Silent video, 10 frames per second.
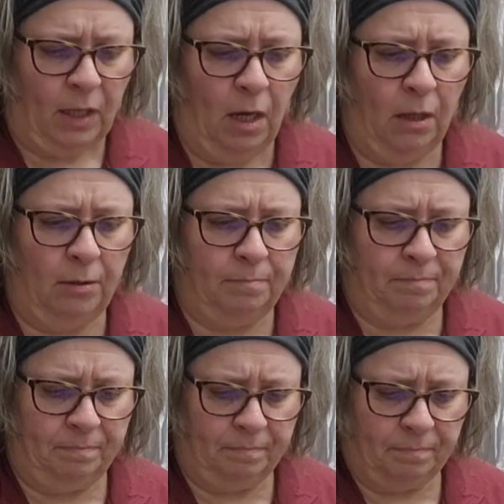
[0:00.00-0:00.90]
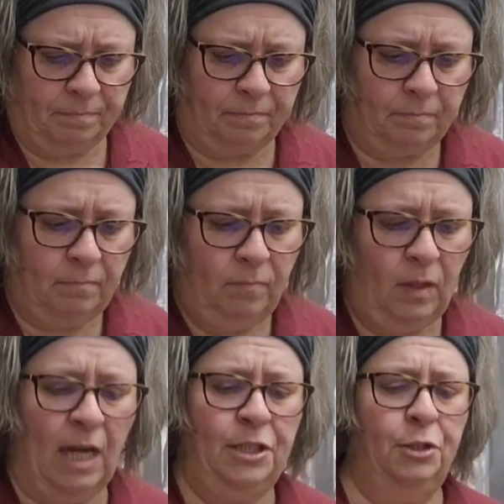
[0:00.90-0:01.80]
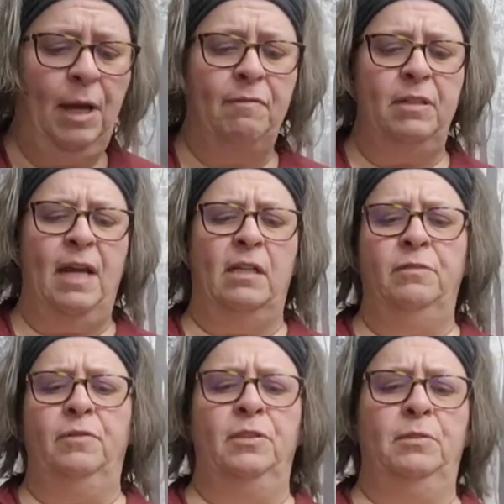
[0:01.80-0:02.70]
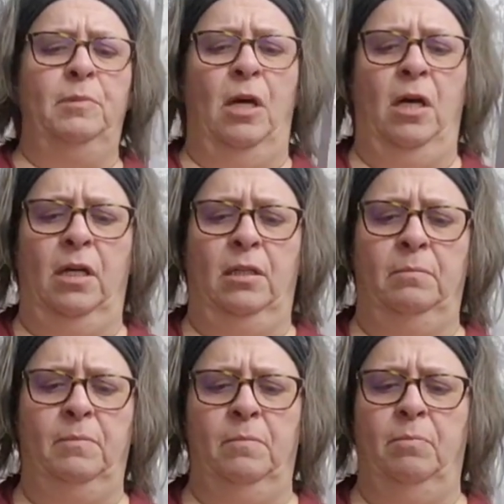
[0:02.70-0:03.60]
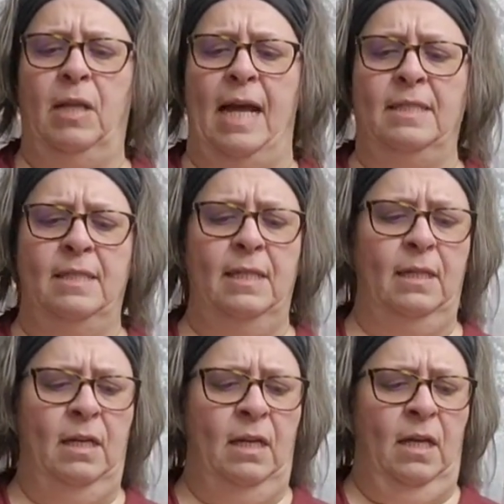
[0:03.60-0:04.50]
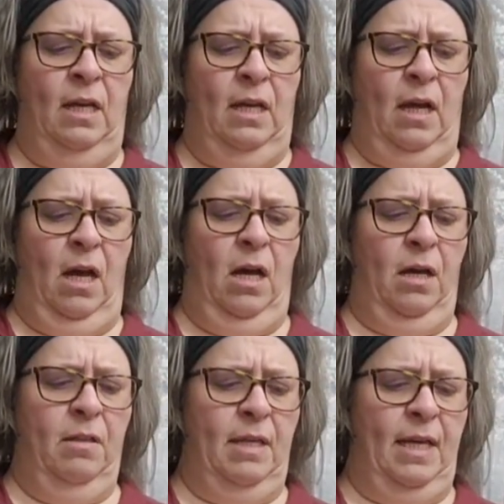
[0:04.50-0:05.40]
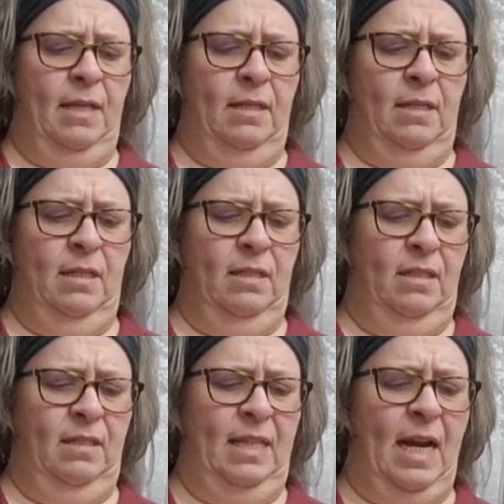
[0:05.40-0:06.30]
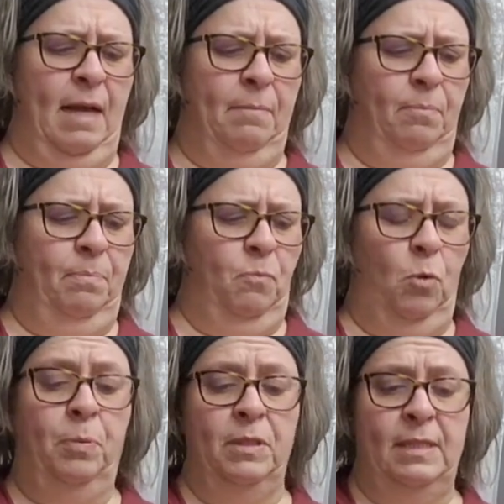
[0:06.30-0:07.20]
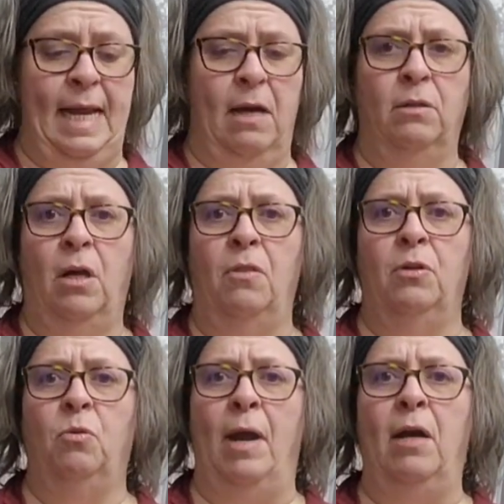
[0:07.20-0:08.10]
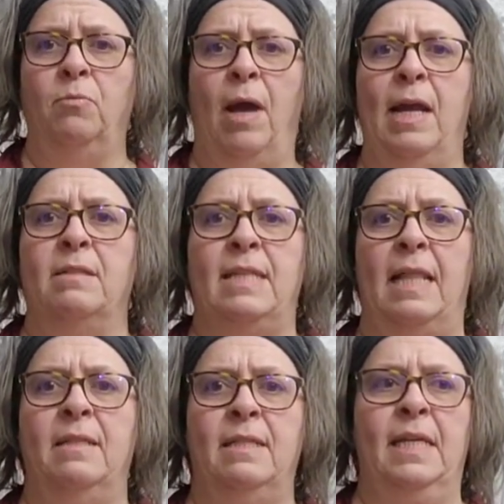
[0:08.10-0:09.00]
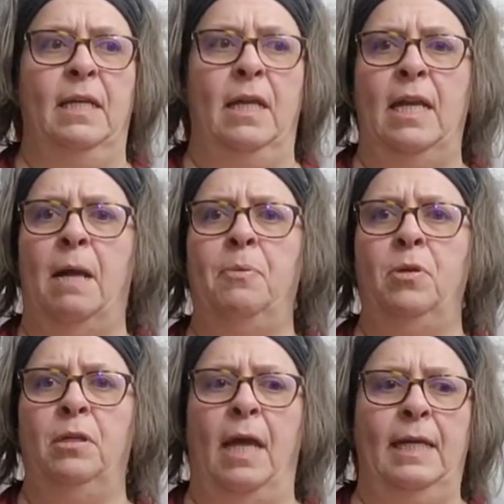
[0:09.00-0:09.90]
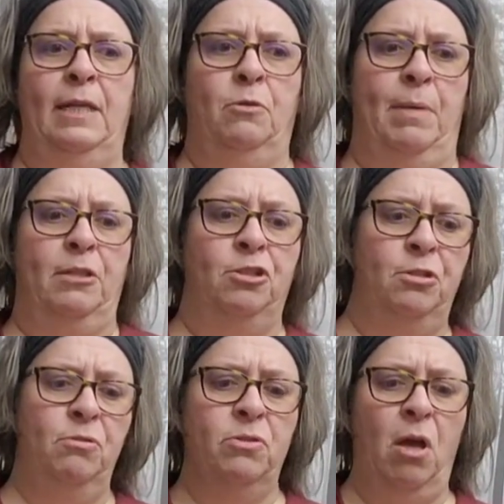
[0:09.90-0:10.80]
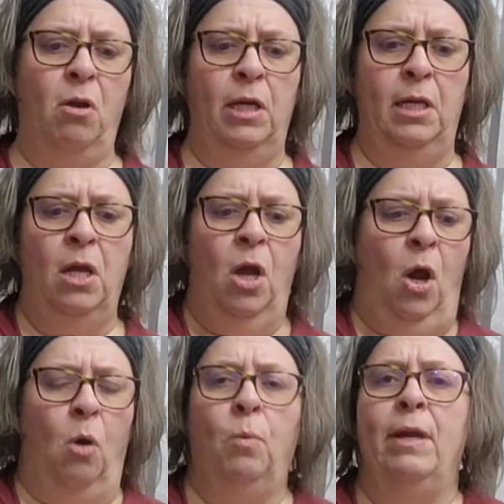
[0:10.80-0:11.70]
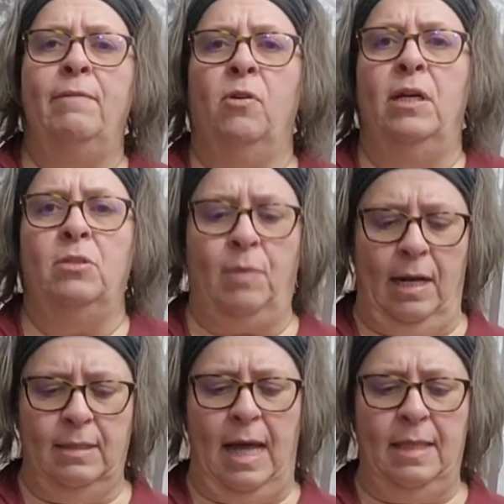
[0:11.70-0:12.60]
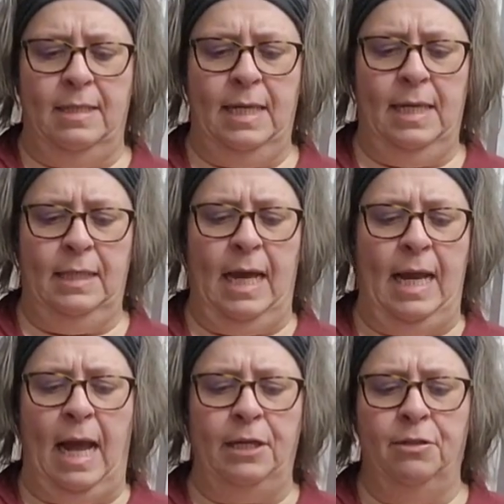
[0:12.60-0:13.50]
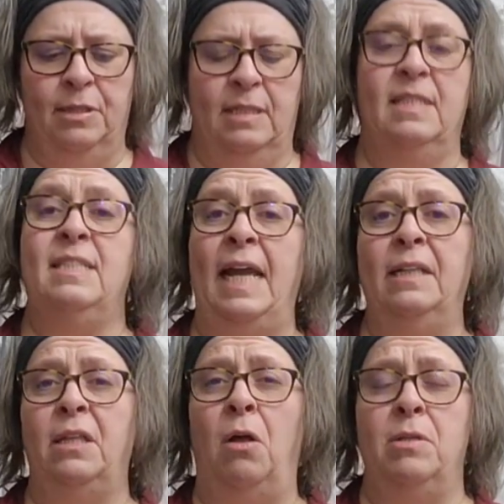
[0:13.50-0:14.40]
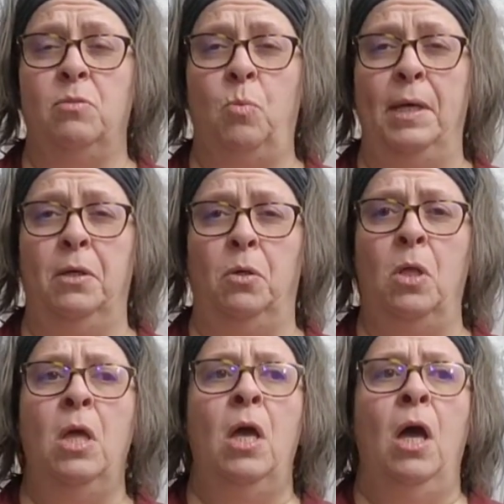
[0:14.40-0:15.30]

I do have a Nylofoam plastic that I will put down on the ground right outside the tent, and I put like either my shoes on it or whatever else right outside the tent, and I use it to stand on as well,